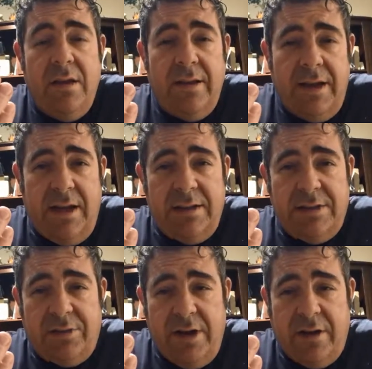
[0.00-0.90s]
light it on the
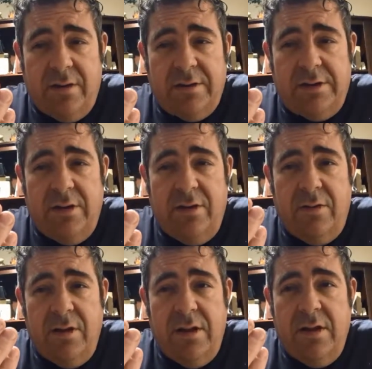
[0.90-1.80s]
striker.
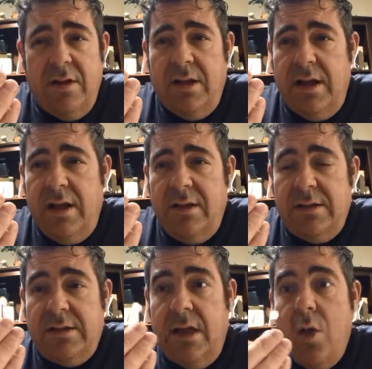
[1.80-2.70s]
So
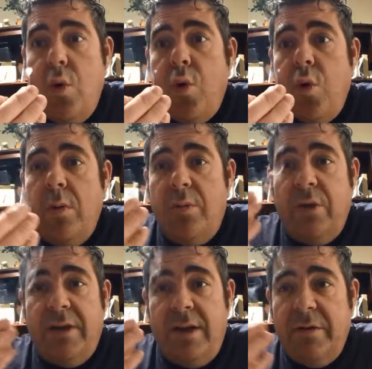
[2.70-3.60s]
let's
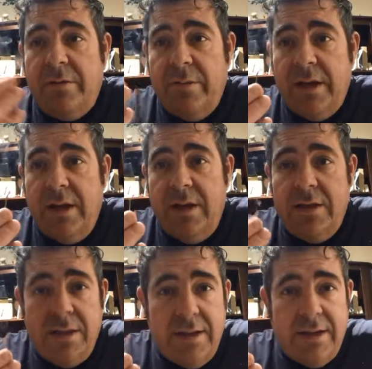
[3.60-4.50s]
blow that out before we get a
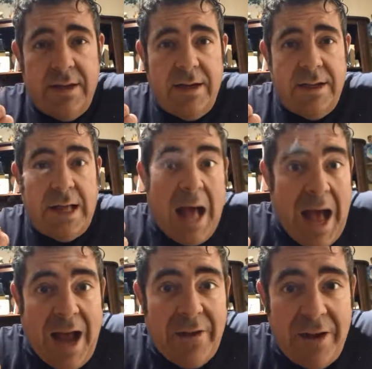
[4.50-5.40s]

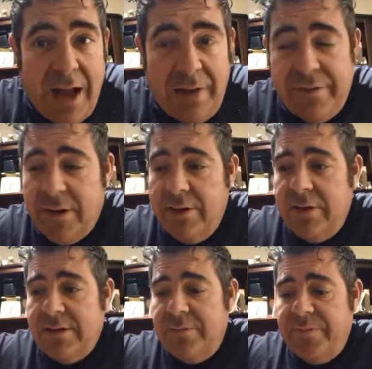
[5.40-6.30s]
hot finger
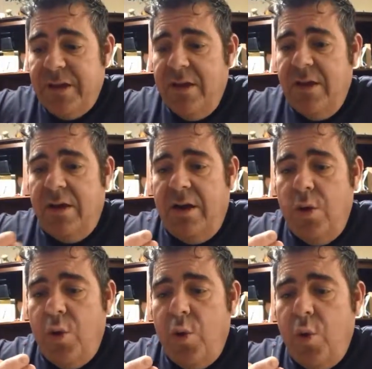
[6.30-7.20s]
there. So all
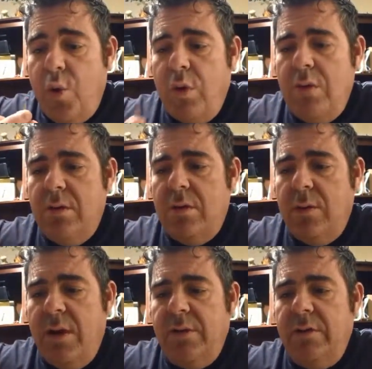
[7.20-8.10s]
right, ooh,
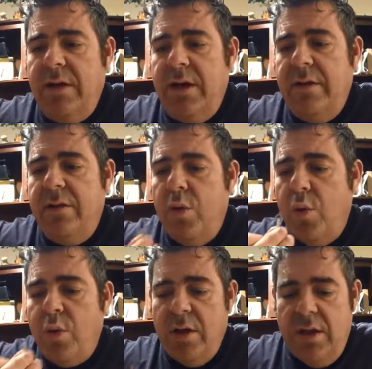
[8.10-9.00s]
go out, little guy.
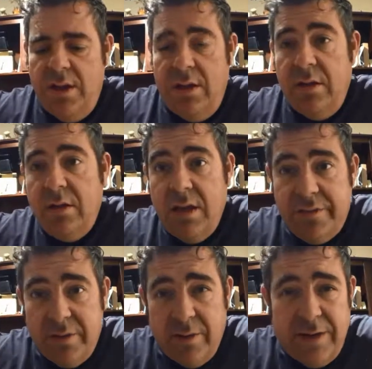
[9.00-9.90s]
We'll
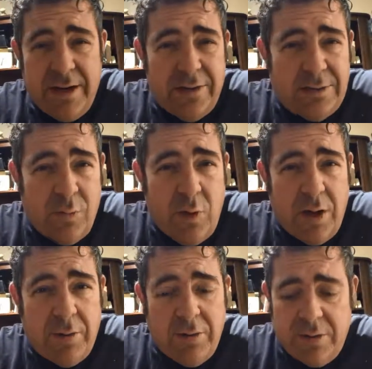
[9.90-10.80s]
have to run that under some
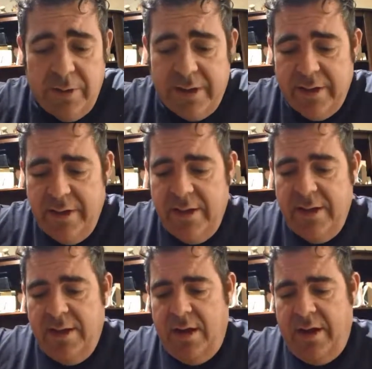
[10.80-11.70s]
water real quick.
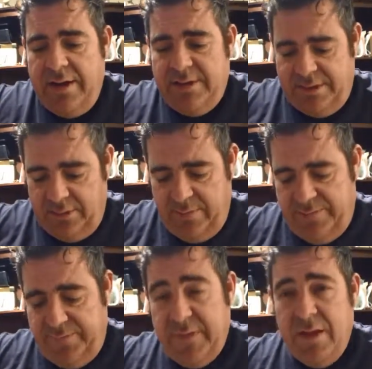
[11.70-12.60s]
All right, so
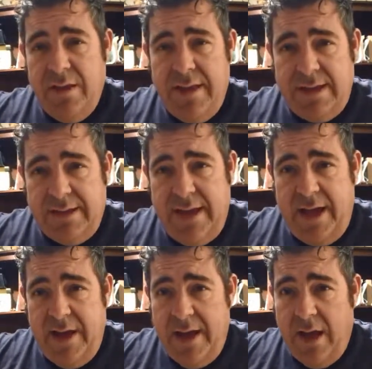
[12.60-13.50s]
that's
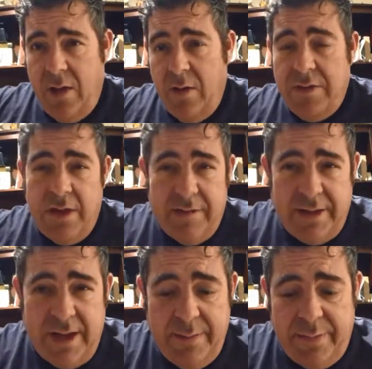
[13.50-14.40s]
that. Now the other
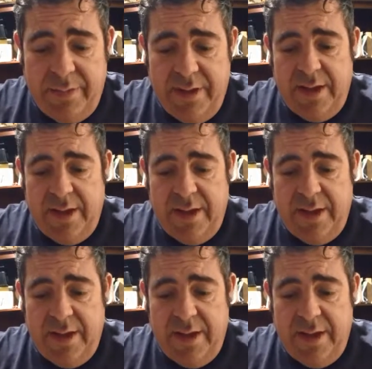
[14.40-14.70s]
type